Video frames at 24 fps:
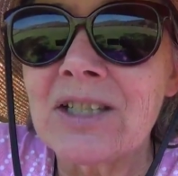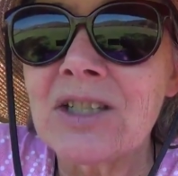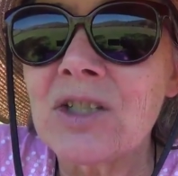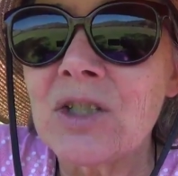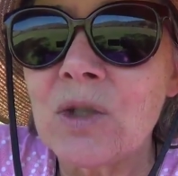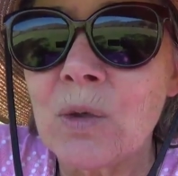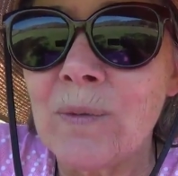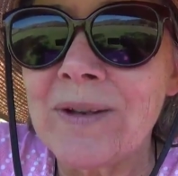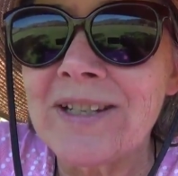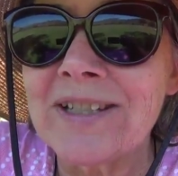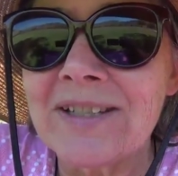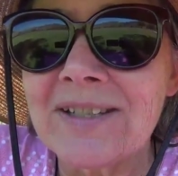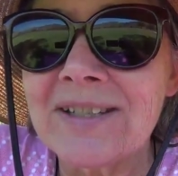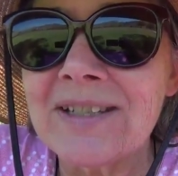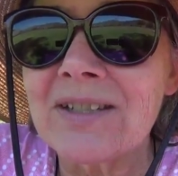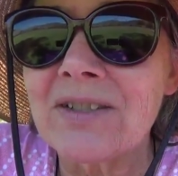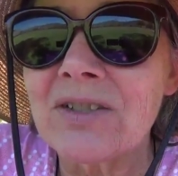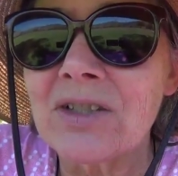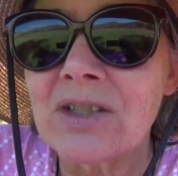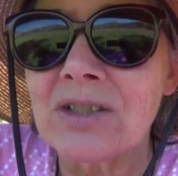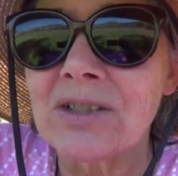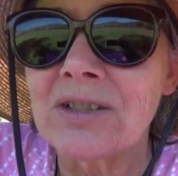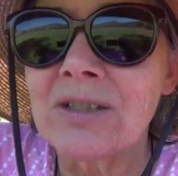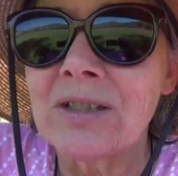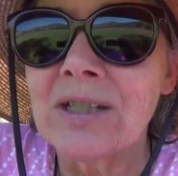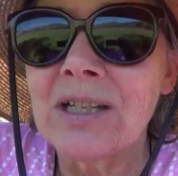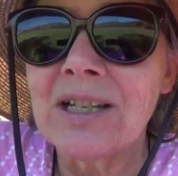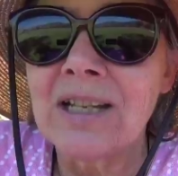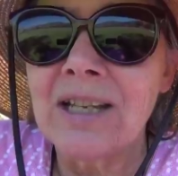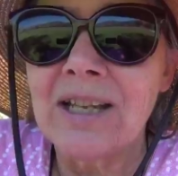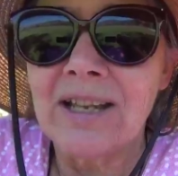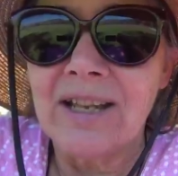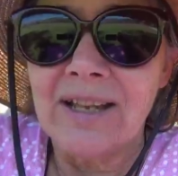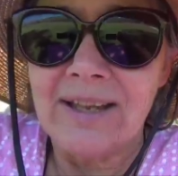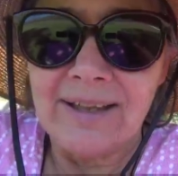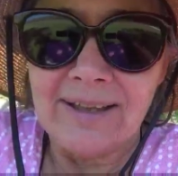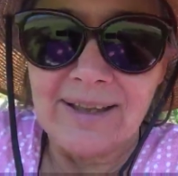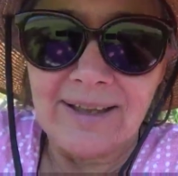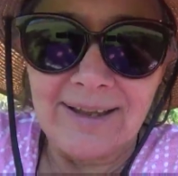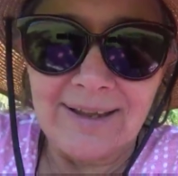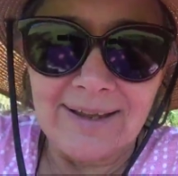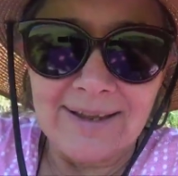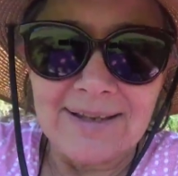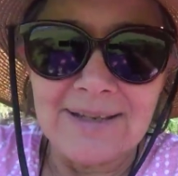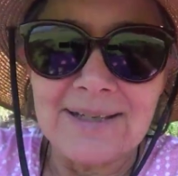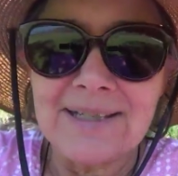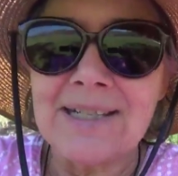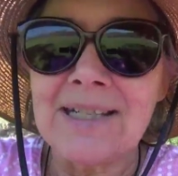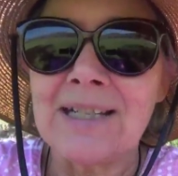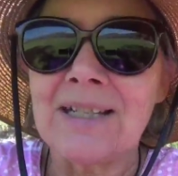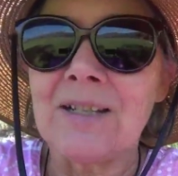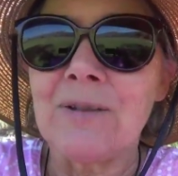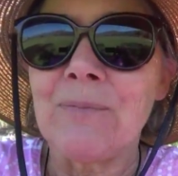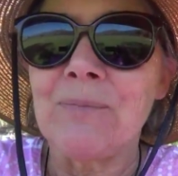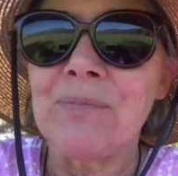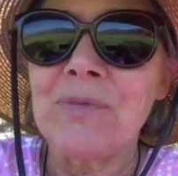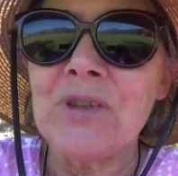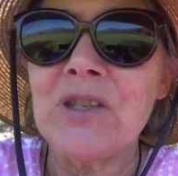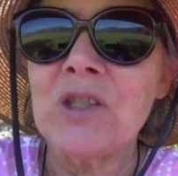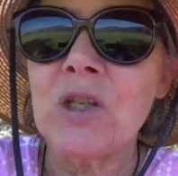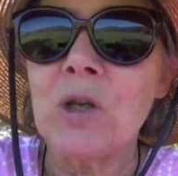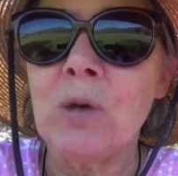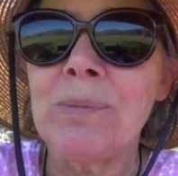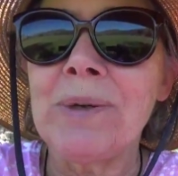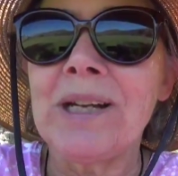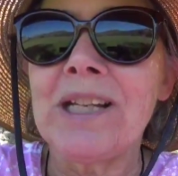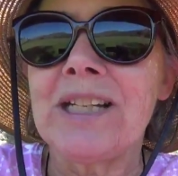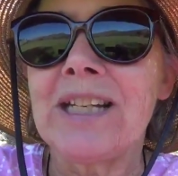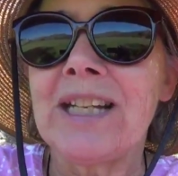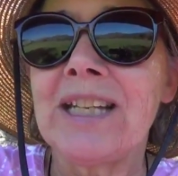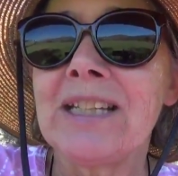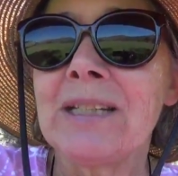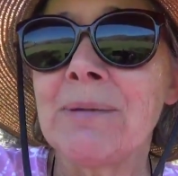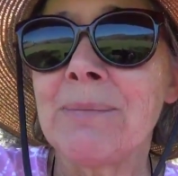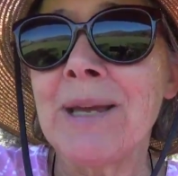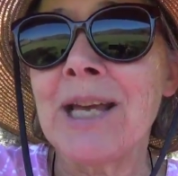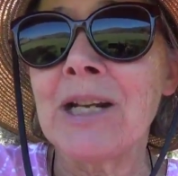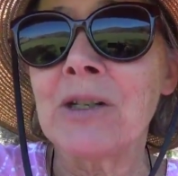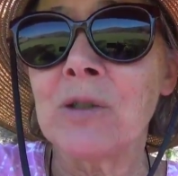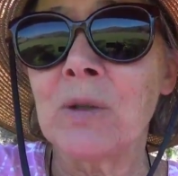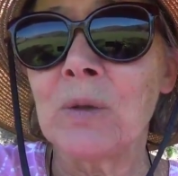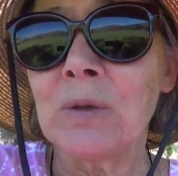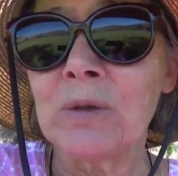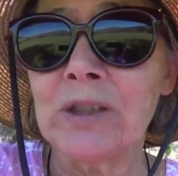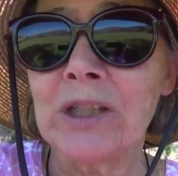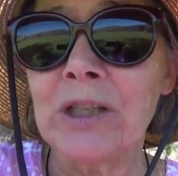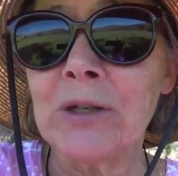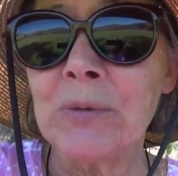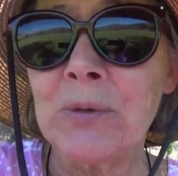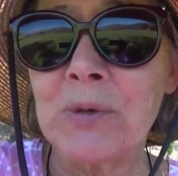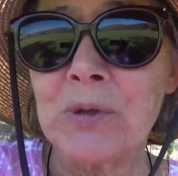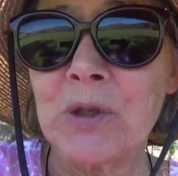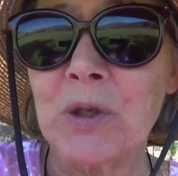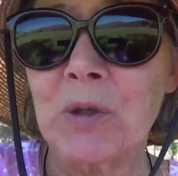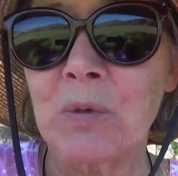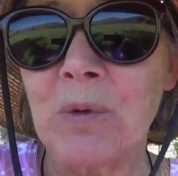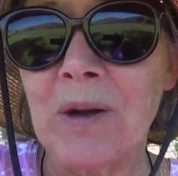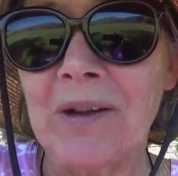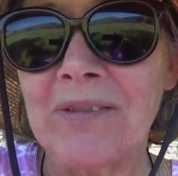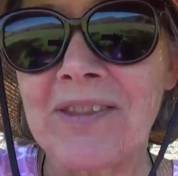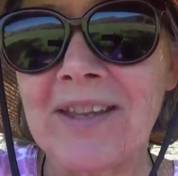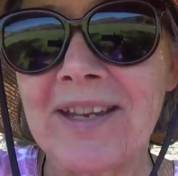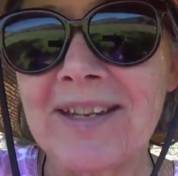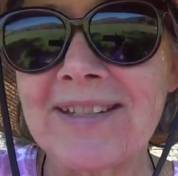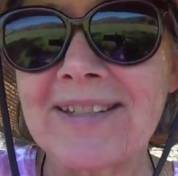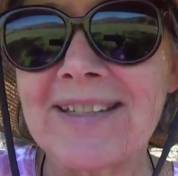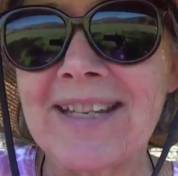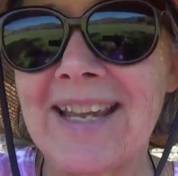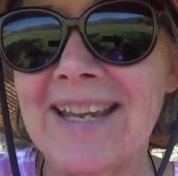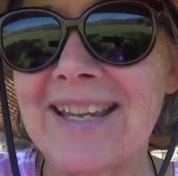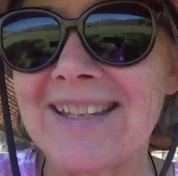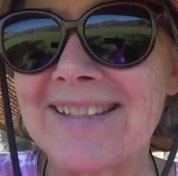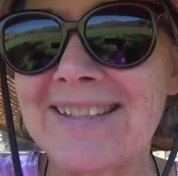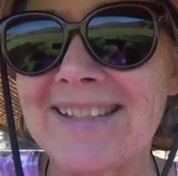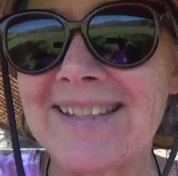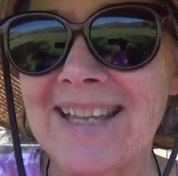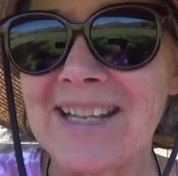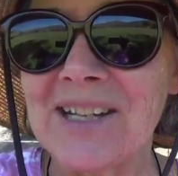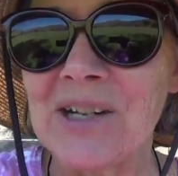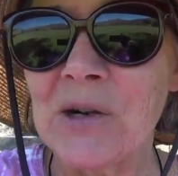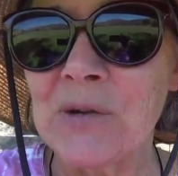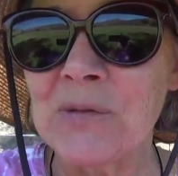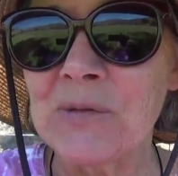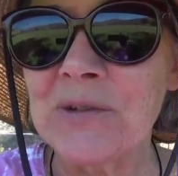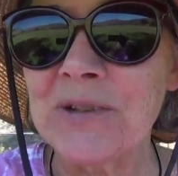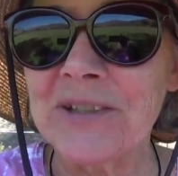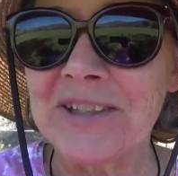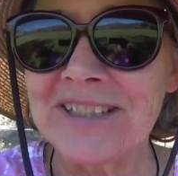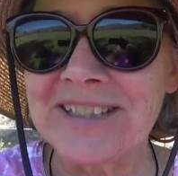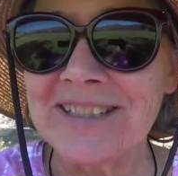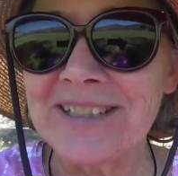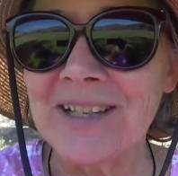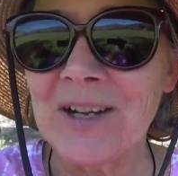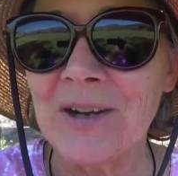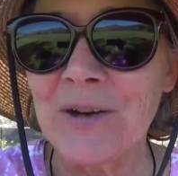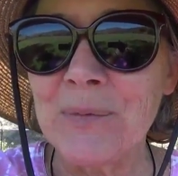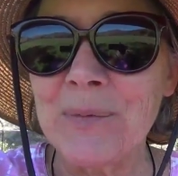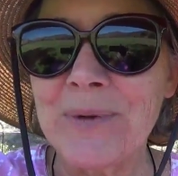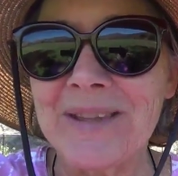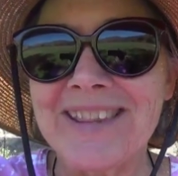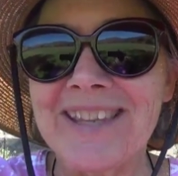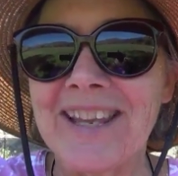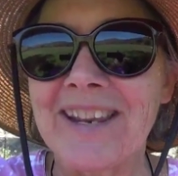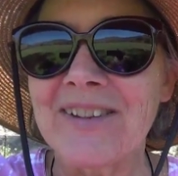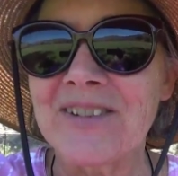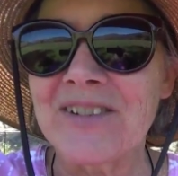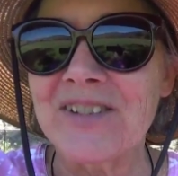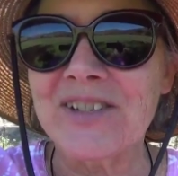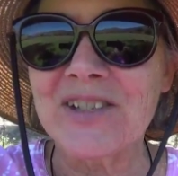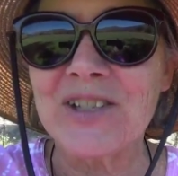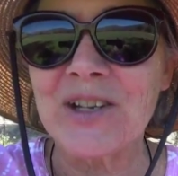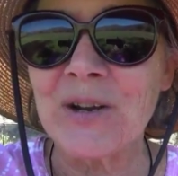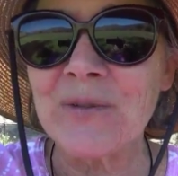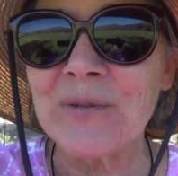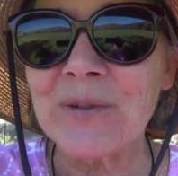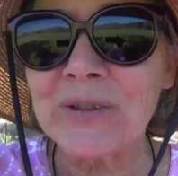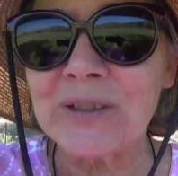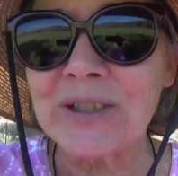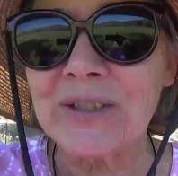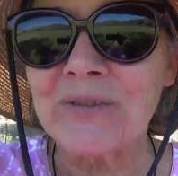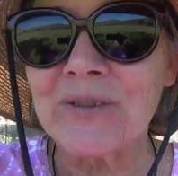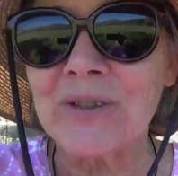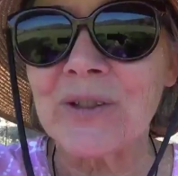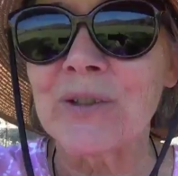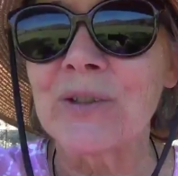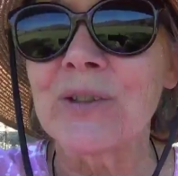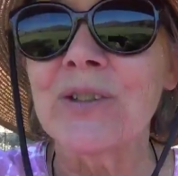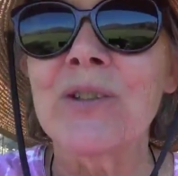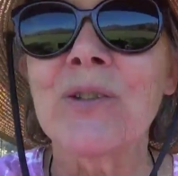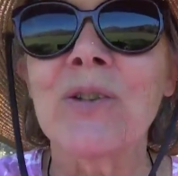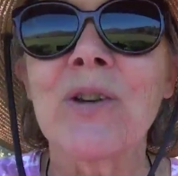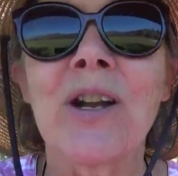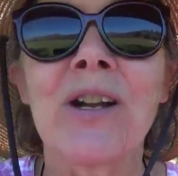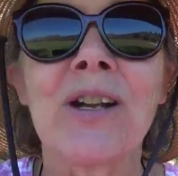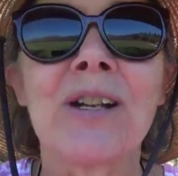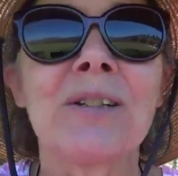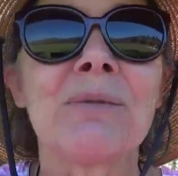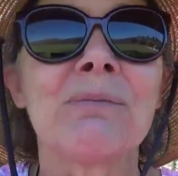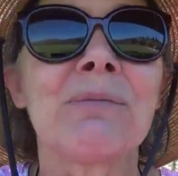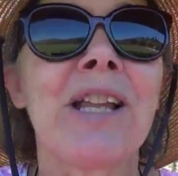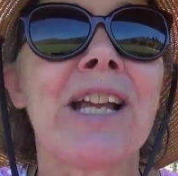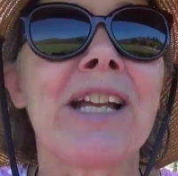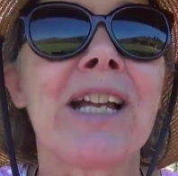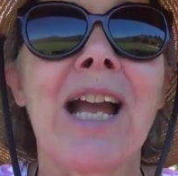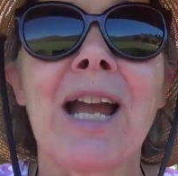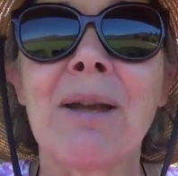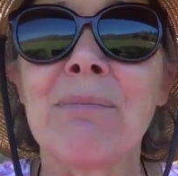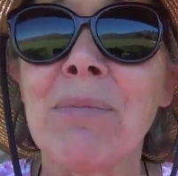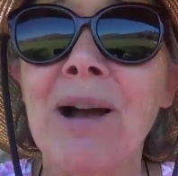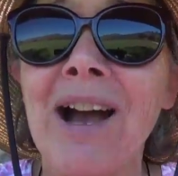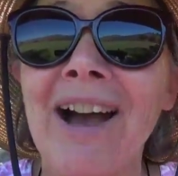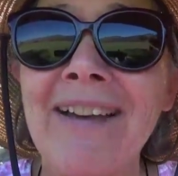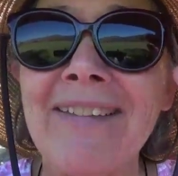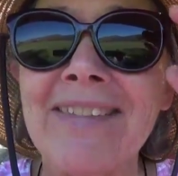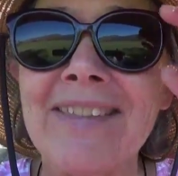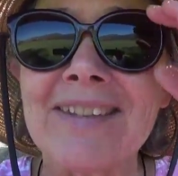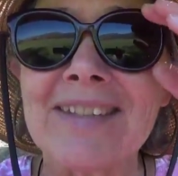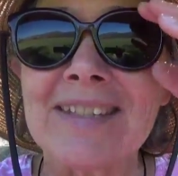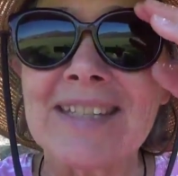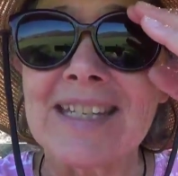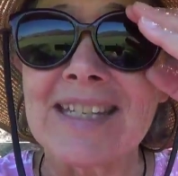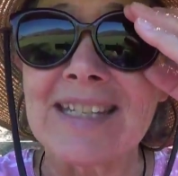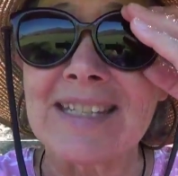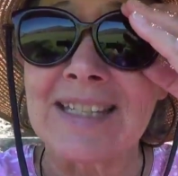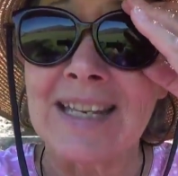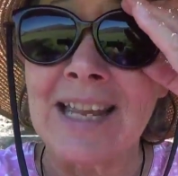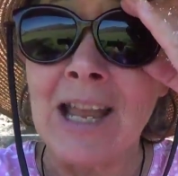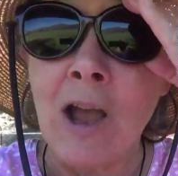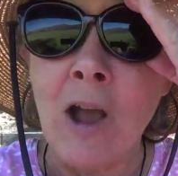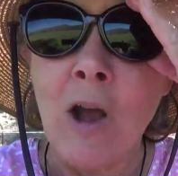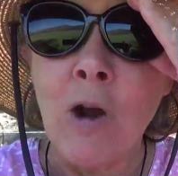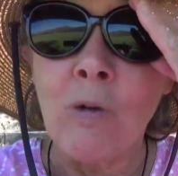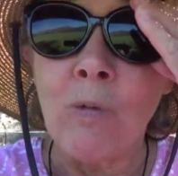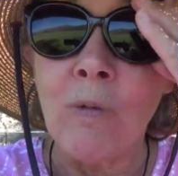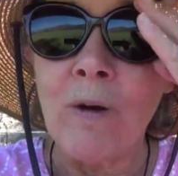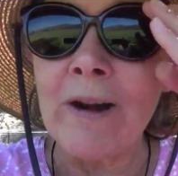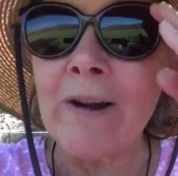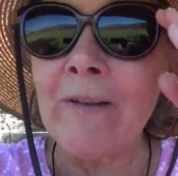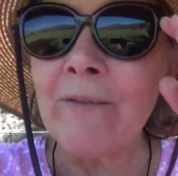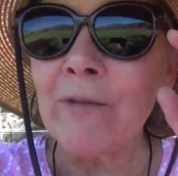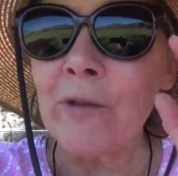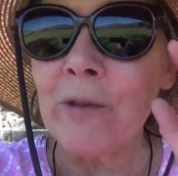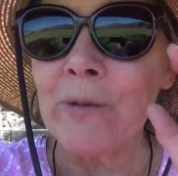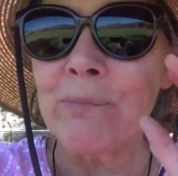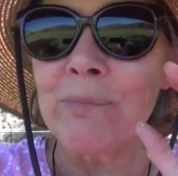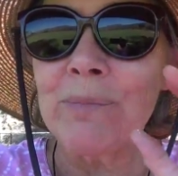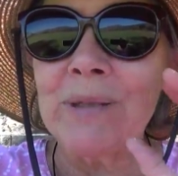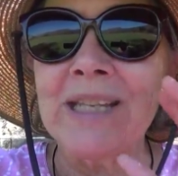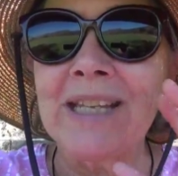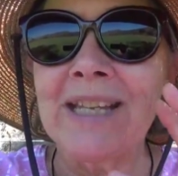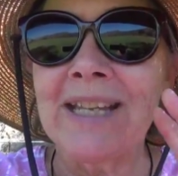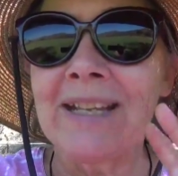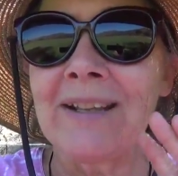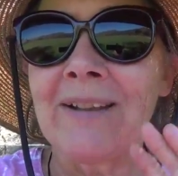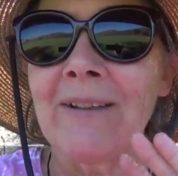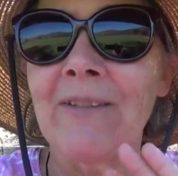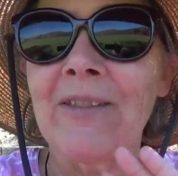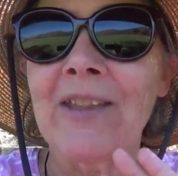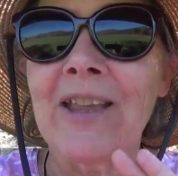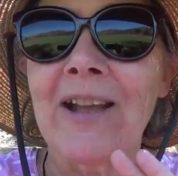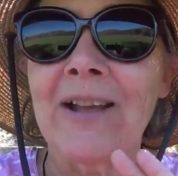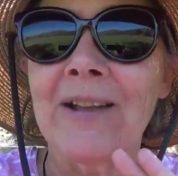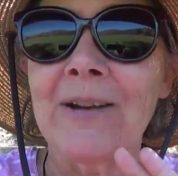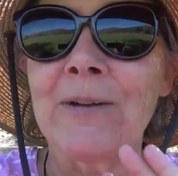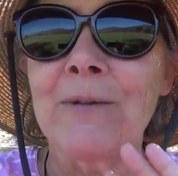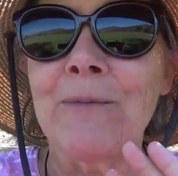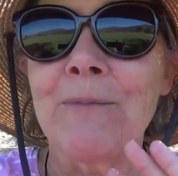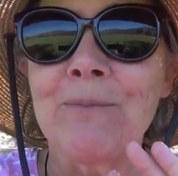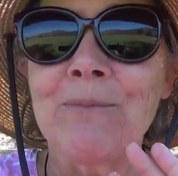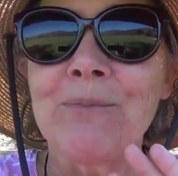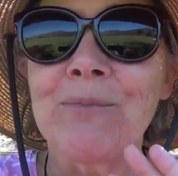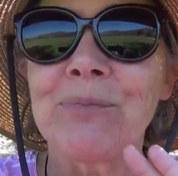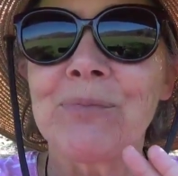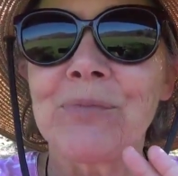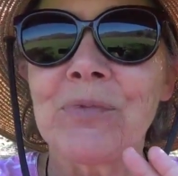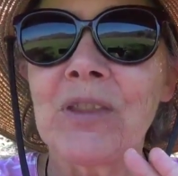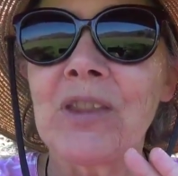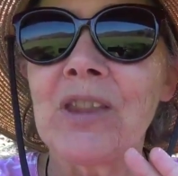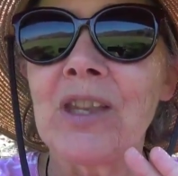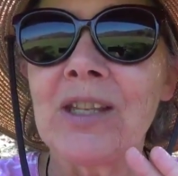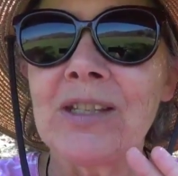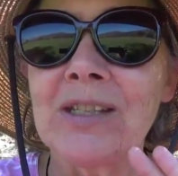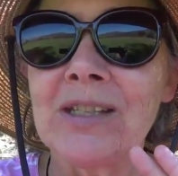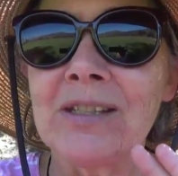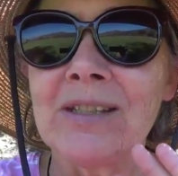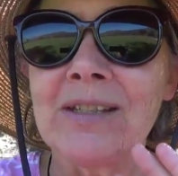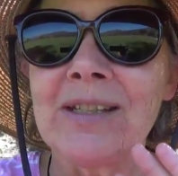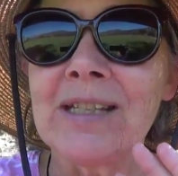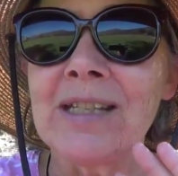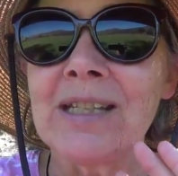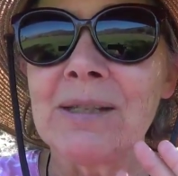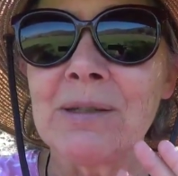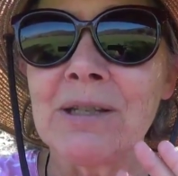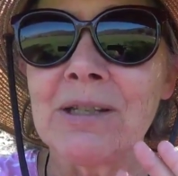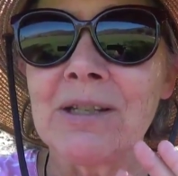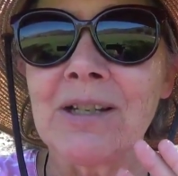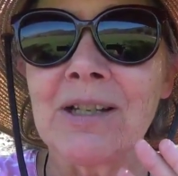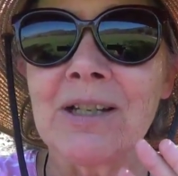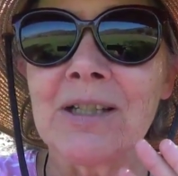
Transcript: twin sister. And but in the medical literature, what they say is they don't really know, but there are several different hypotheses. One of them being that the